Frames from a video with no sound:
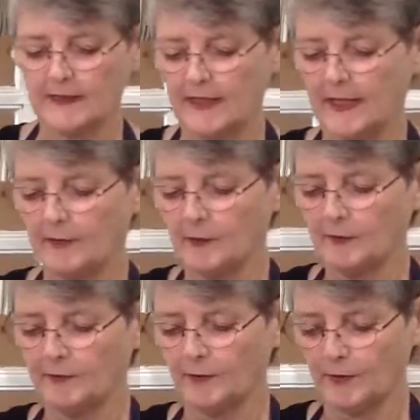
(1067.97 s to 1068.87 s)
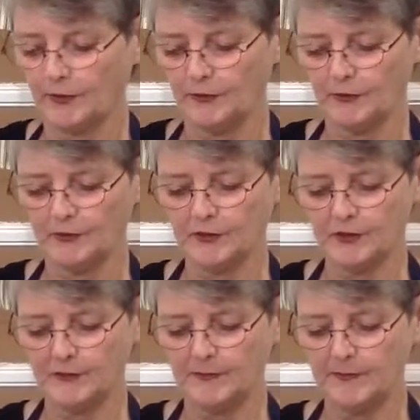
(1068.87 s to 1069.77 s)
an hour before you use
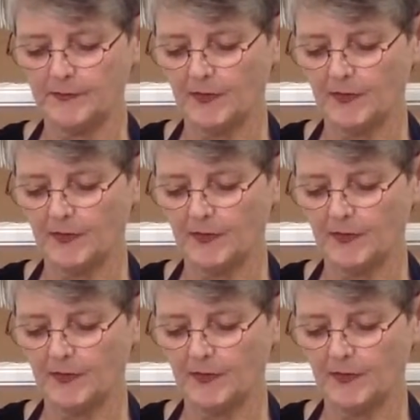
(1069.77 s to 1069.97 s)
them,